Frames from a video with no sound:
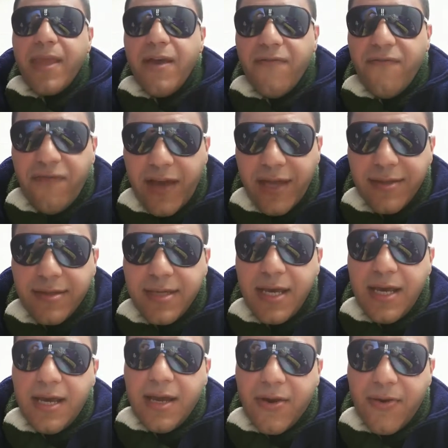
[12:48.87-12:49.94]
Invent,
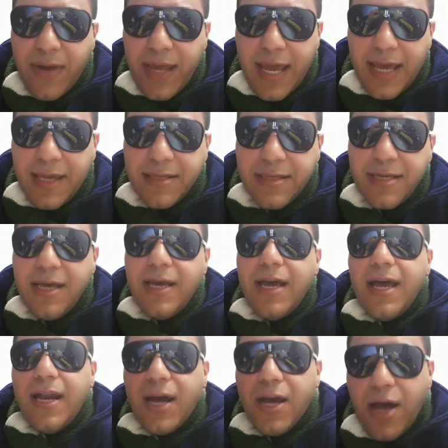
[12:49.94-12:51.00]
create,
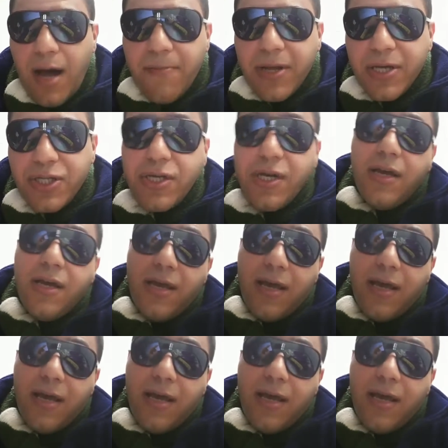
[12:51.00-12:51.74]
and accomplish.